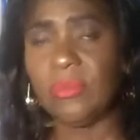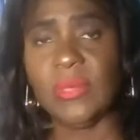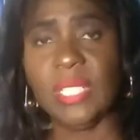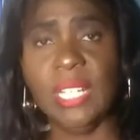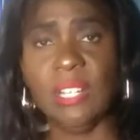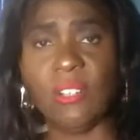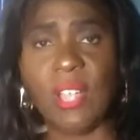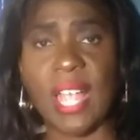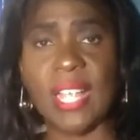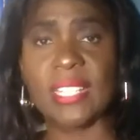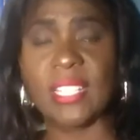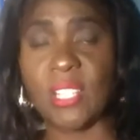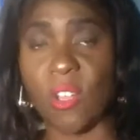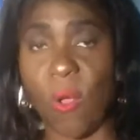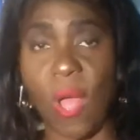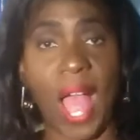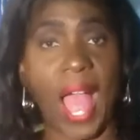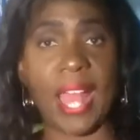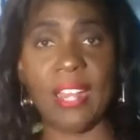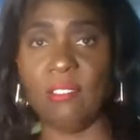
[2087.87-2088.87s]
Okay,
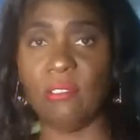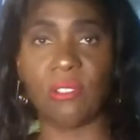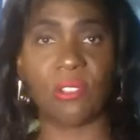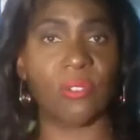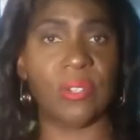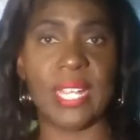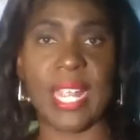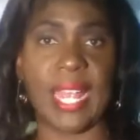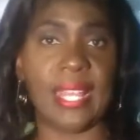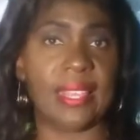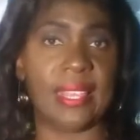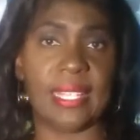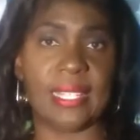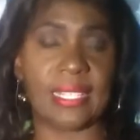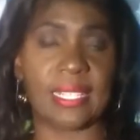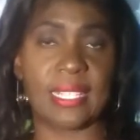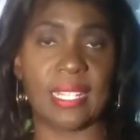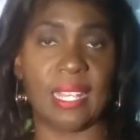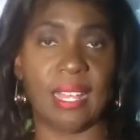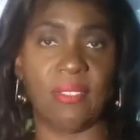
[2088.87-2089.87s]
so I don't create
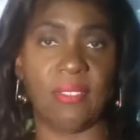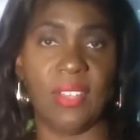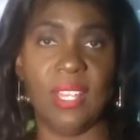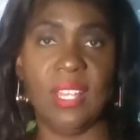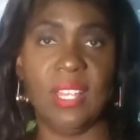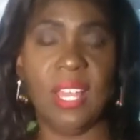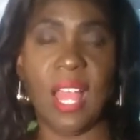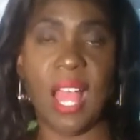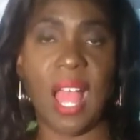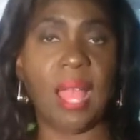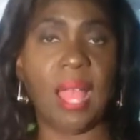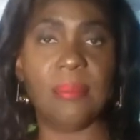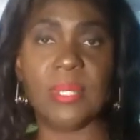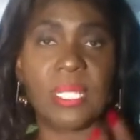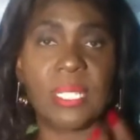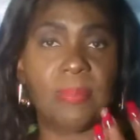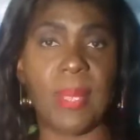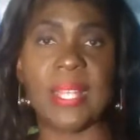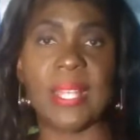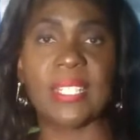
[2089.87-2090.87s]
this stuff. I'm
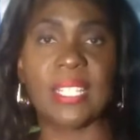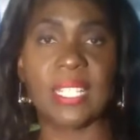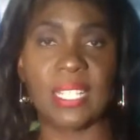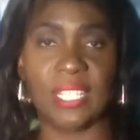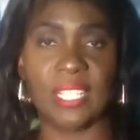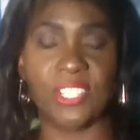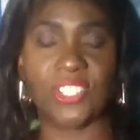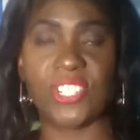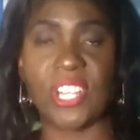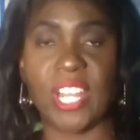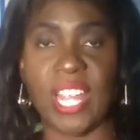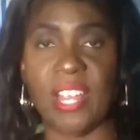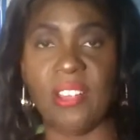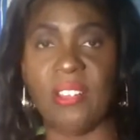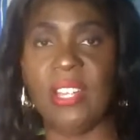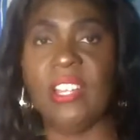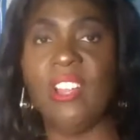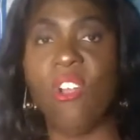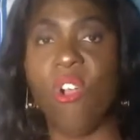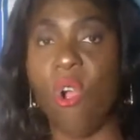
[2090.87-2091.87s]
just basically
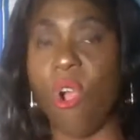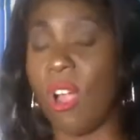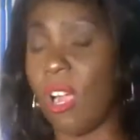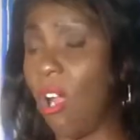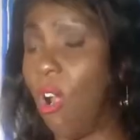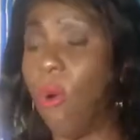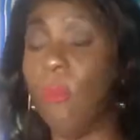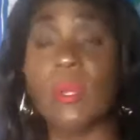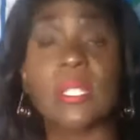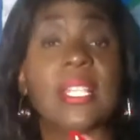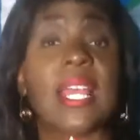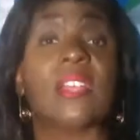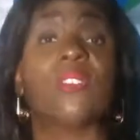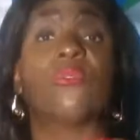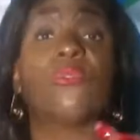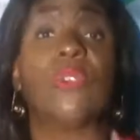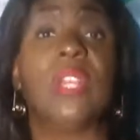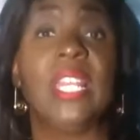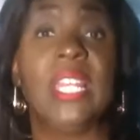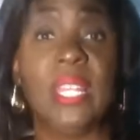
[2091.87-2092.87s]
sharing, or almost like
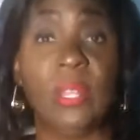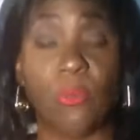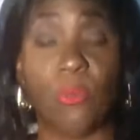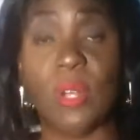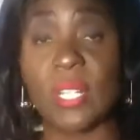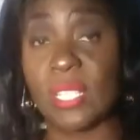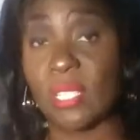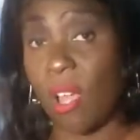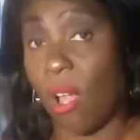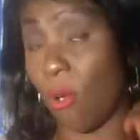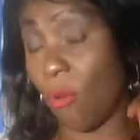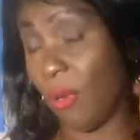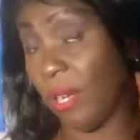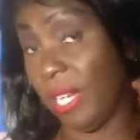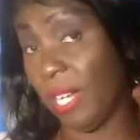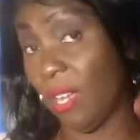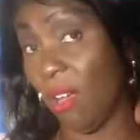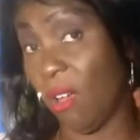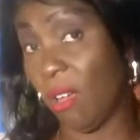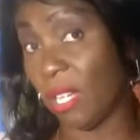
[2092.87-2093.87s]
reading what's
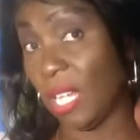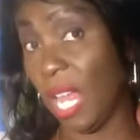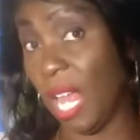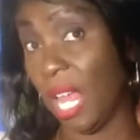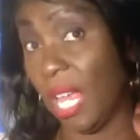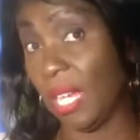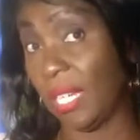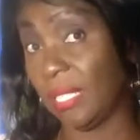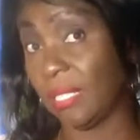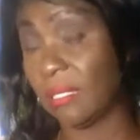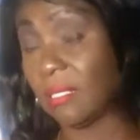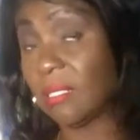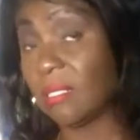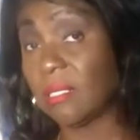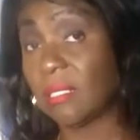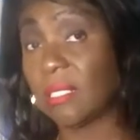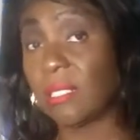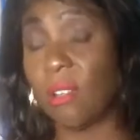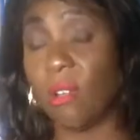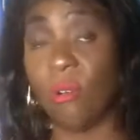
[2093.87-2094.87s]
already online.
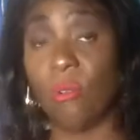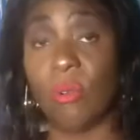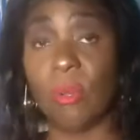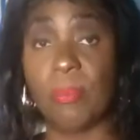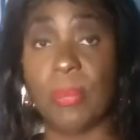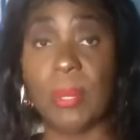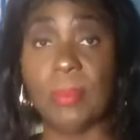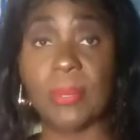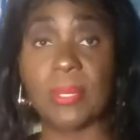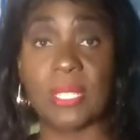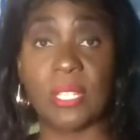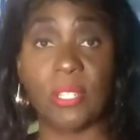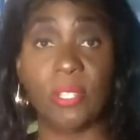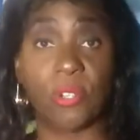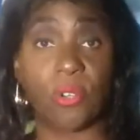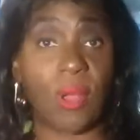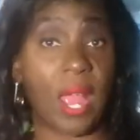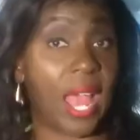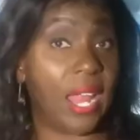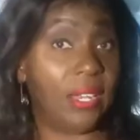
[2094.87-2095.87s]
So when people say
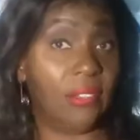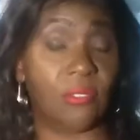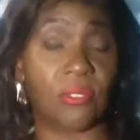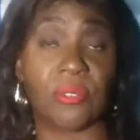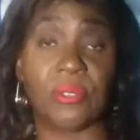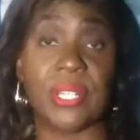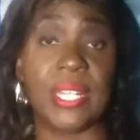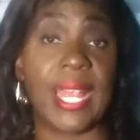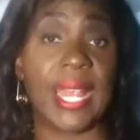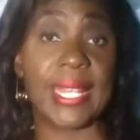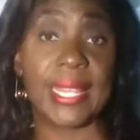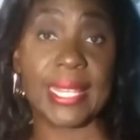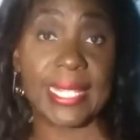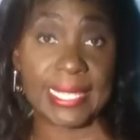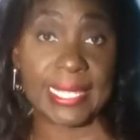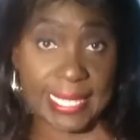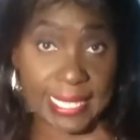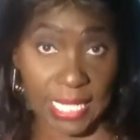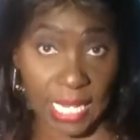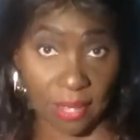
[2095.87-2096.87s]
I don't create
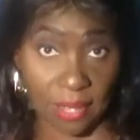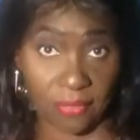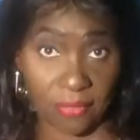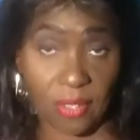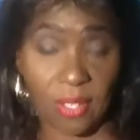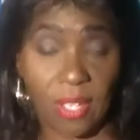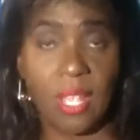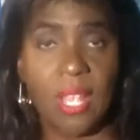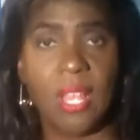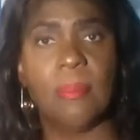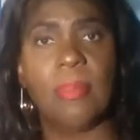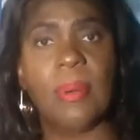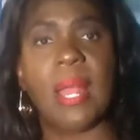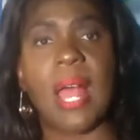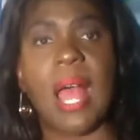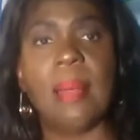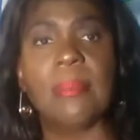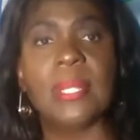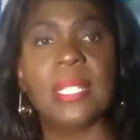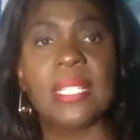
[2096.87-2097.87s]
this stuff. But
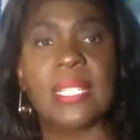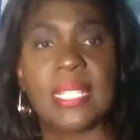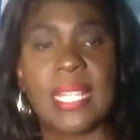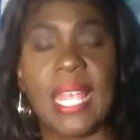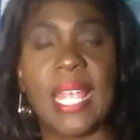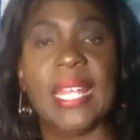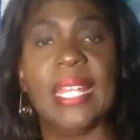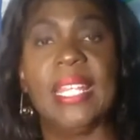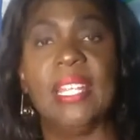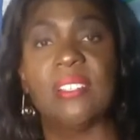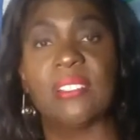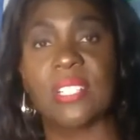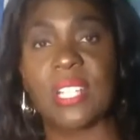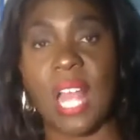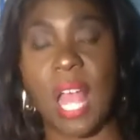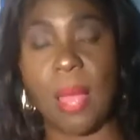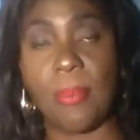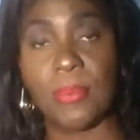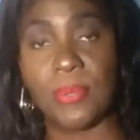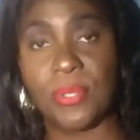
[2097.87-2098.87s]
I'm just saying, here's an
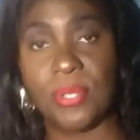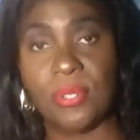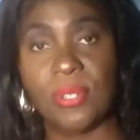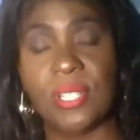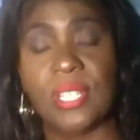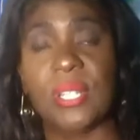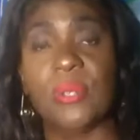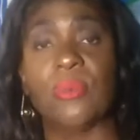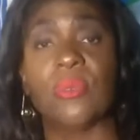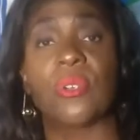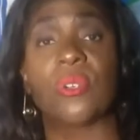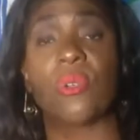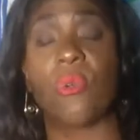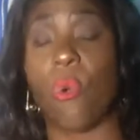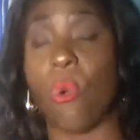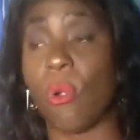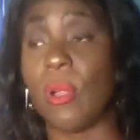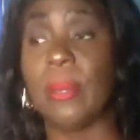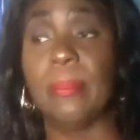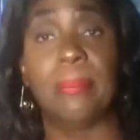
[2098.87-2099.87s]
opportunity where
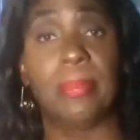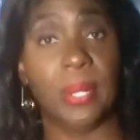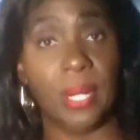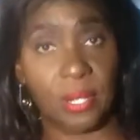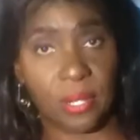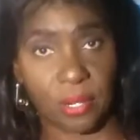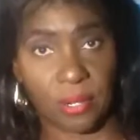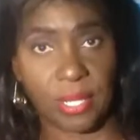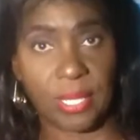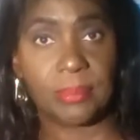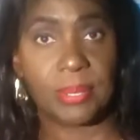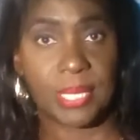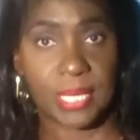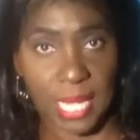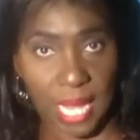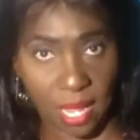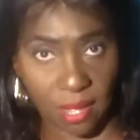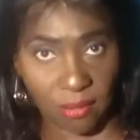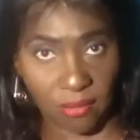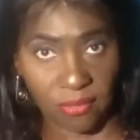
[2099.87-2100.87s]
Cory Booker
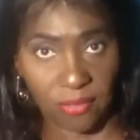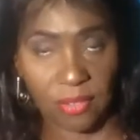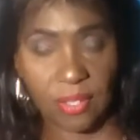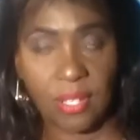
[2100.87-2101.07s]
himself